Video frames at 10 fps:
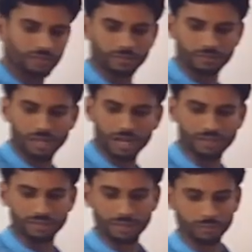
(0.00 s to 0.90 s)

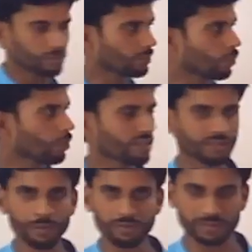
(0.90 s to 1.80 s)
Similarly, some more
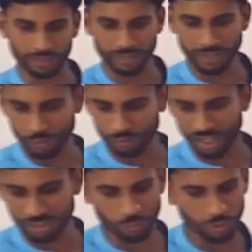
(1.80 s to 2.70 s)
examples are there in your
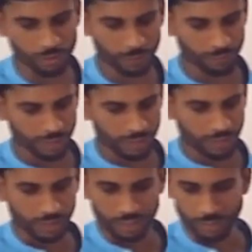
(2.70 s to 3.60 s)
textbook.
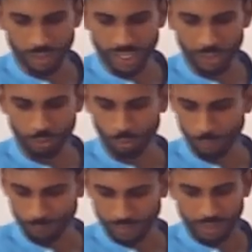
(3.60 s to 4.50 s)
You will get to
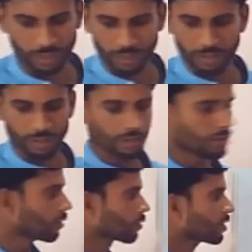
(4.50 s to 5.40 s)
know.
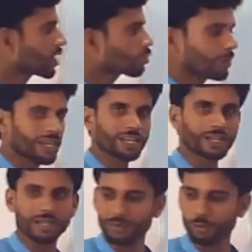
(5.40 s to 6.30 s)
So just to make it
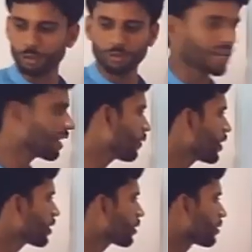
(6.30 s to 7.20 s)
clear for you, I have
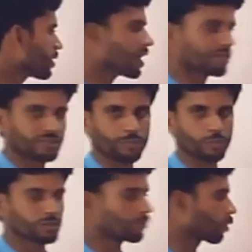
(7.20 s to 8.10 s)
written 3
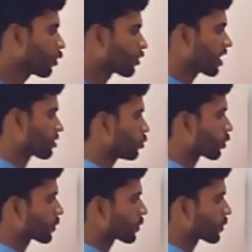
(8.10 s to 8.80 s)
examples from your textbook.